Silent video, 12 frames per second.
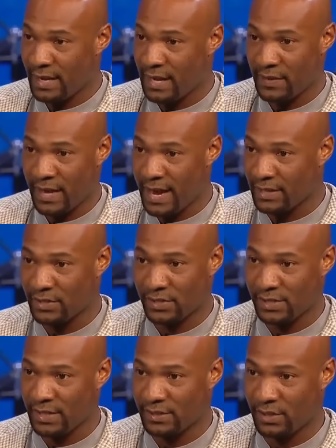And the answer
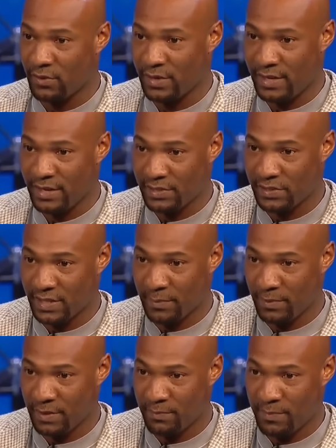says, no, he is
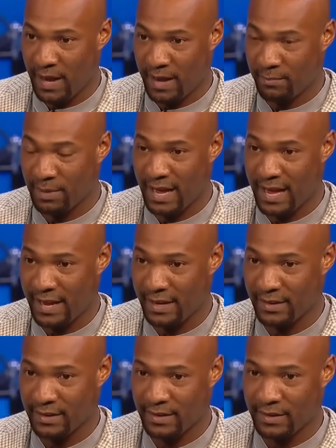simply
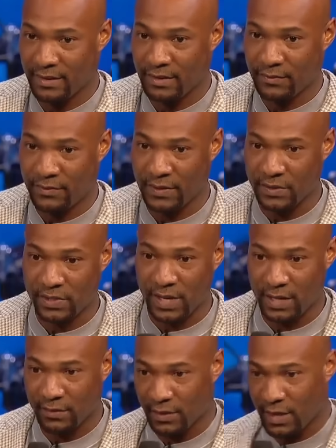blind for the
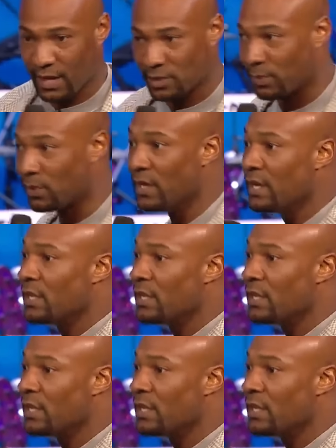sake of the gospel.